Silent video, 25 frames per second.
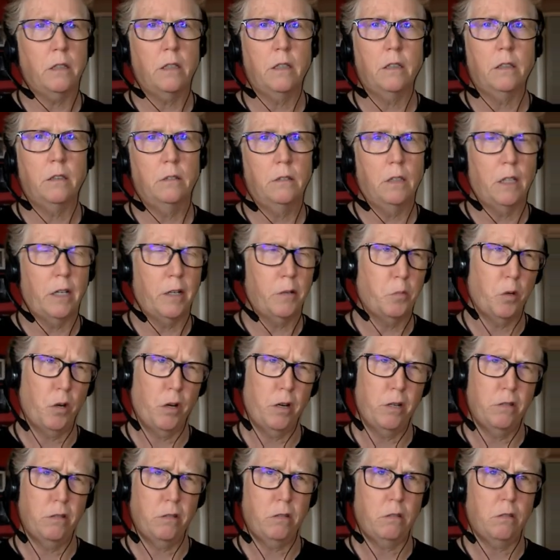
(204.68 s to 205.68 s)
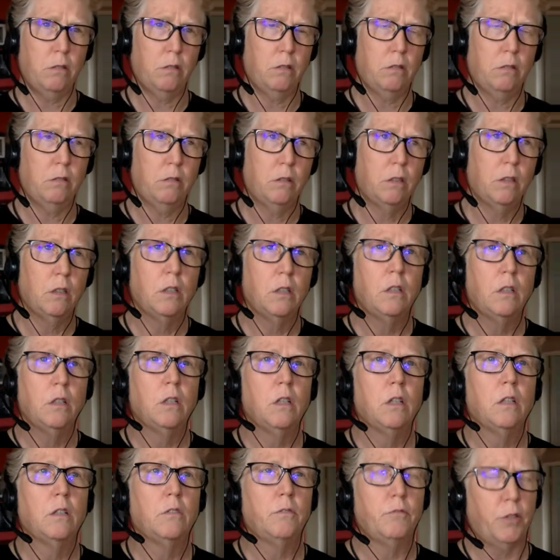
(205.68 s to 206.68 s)
libraries
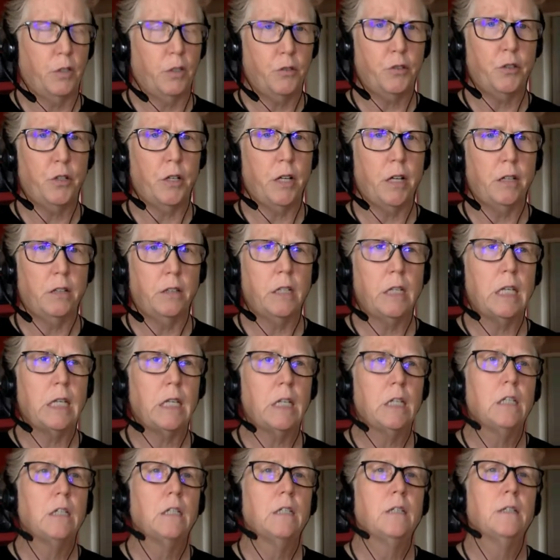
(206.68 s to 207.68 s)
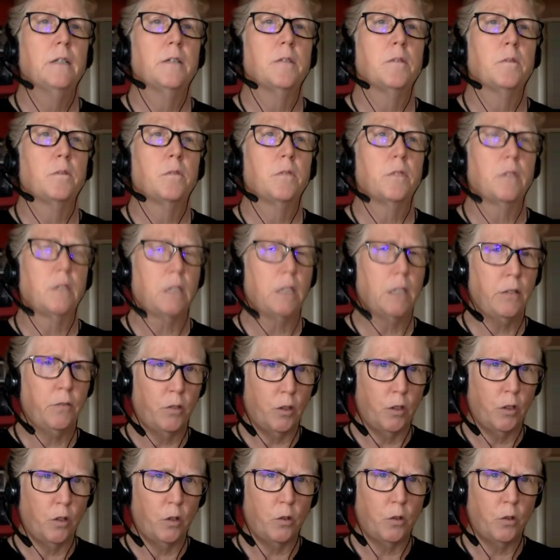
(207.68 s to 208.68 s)
functionality,
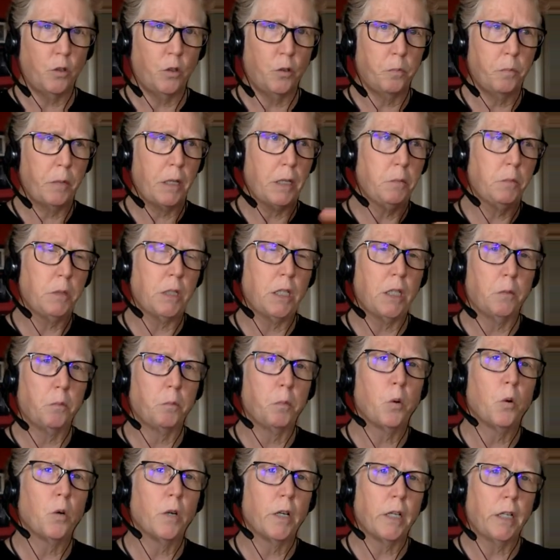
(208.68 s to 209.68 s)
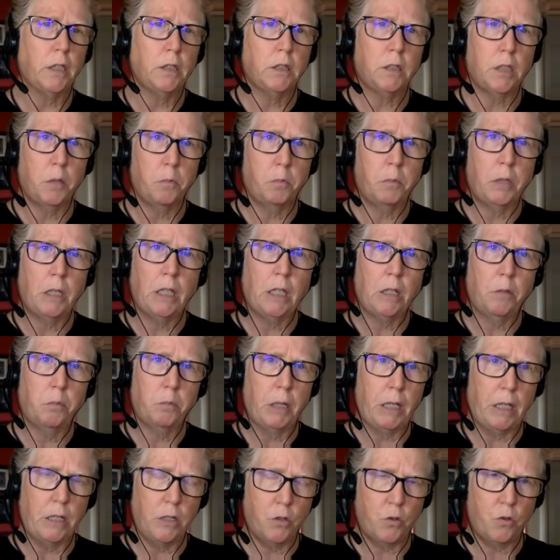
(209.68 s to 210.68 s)
even though you may be importing something,
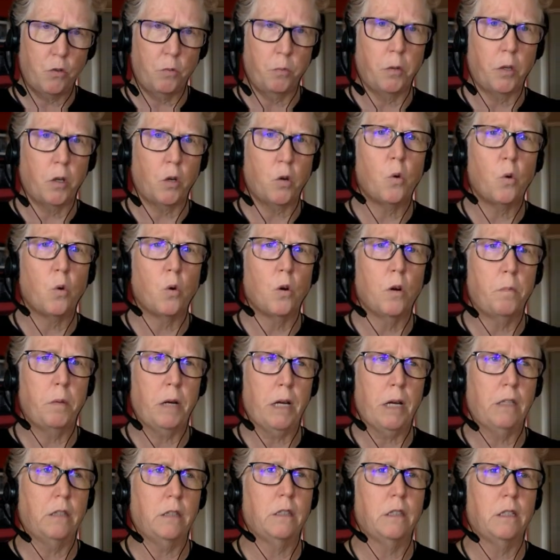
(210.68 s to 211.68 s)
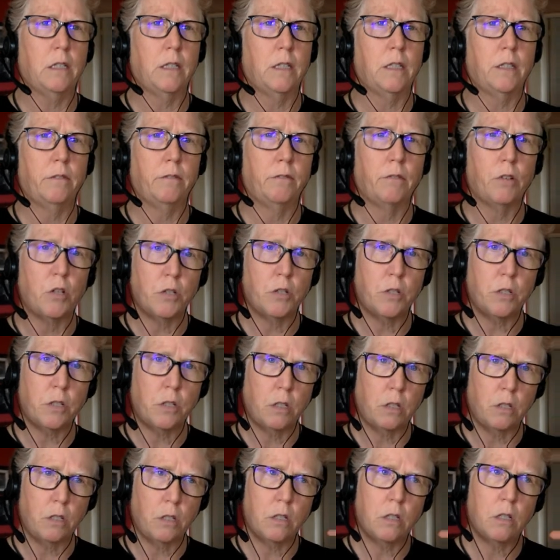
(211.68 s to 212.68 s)
but it's from the core Python
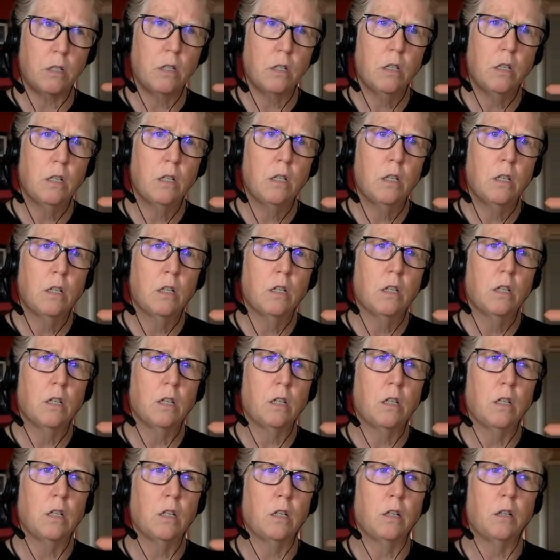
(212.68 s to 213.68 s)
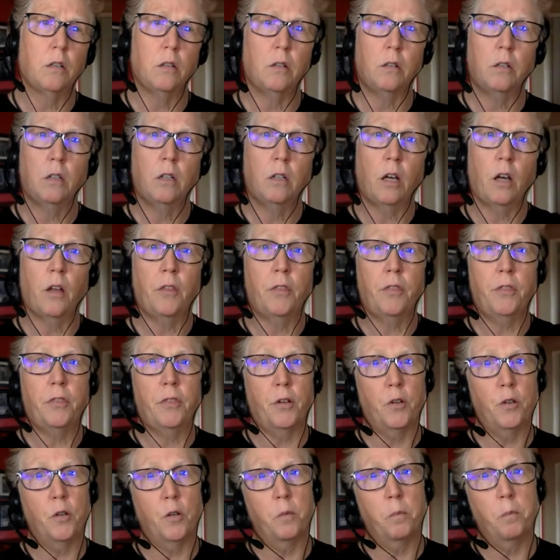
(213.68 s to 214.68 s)
versus a
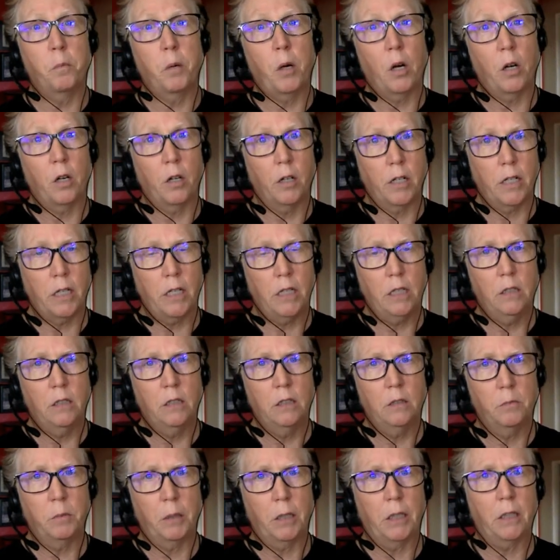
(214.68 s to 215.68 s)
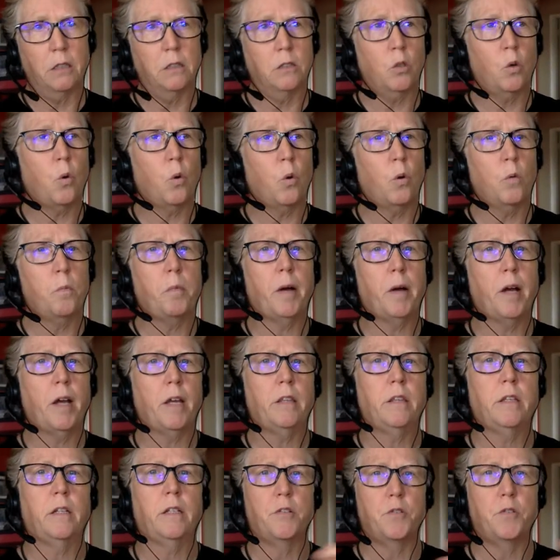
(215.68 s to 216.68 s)
third party, because core
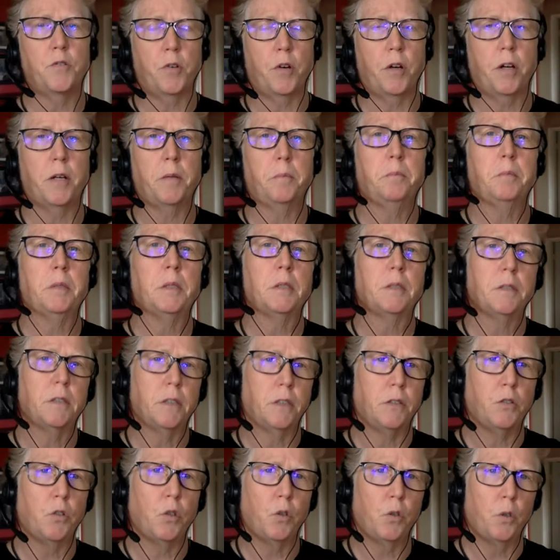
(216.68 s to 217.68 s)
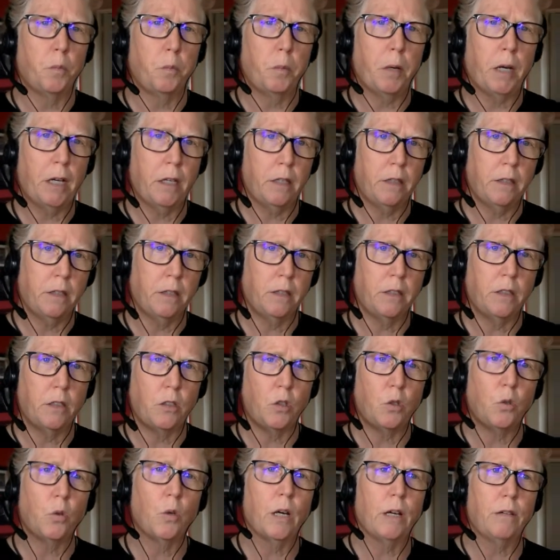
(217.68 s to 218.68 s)
Python is already built into the Python that
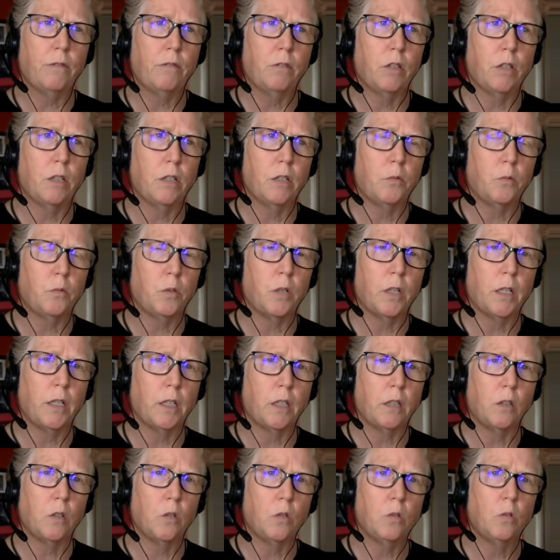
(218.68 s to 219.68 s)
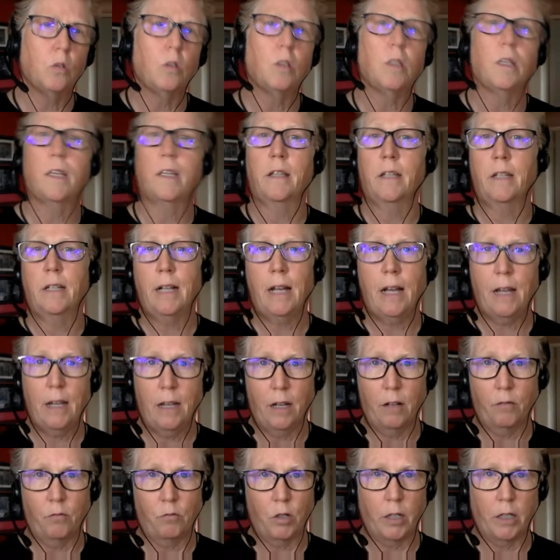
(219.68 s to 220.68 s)
you have running locally and that I
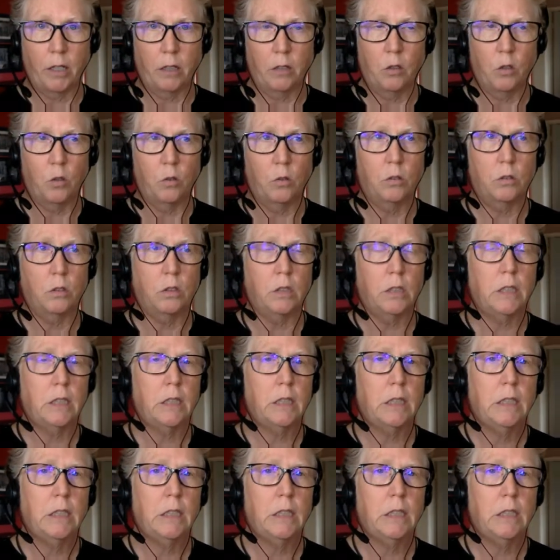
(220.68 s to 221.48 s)
have running locally.